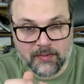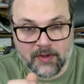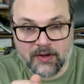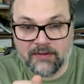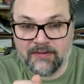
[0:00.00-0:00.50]

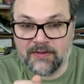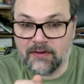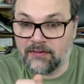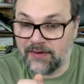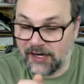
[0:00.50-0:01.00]
of
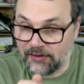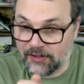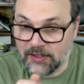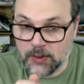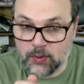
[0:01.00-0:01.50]
the
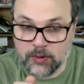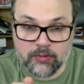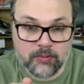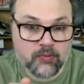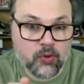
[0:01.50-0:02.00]
variance, what
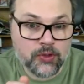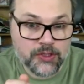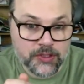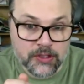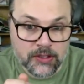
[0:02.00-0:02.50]

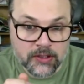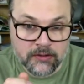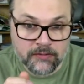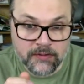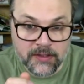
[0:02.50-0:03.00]
proportion
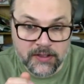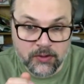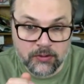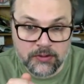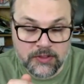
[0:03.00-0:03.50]
of the
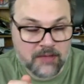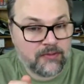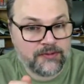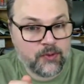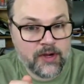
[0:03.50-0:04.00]
total sum
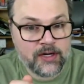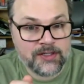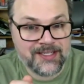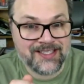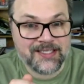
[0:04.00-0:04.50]
of
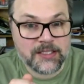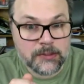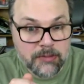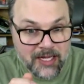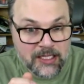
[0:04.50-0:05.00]
squares is
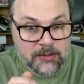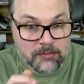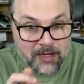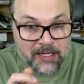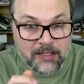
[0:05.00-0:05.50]
explained
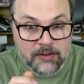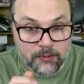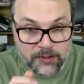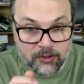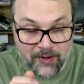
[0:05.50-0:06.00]
by the
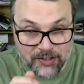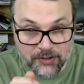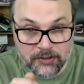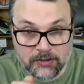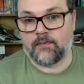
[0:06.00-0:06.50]

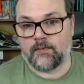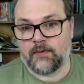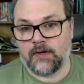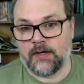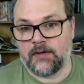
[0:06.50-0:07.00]
regression.
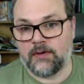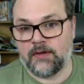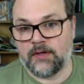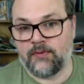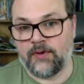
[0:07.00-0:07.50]
You
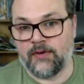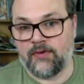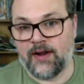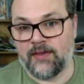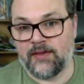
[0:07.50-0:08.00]
can
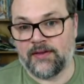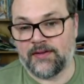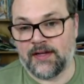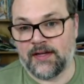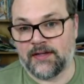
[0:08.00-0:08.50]
rewrite this
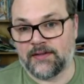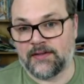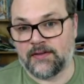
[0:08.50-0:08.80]
as